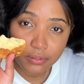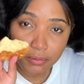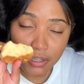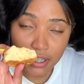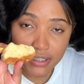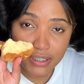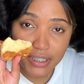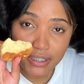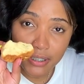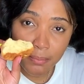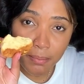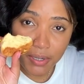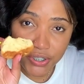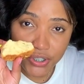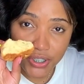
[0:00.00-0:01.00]
cutting the
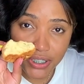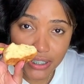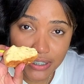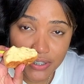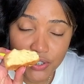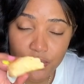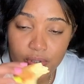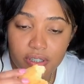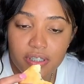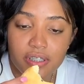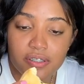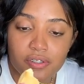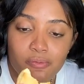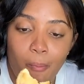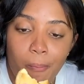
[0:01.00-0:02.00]
butter into it
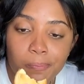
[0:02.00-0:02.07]
does.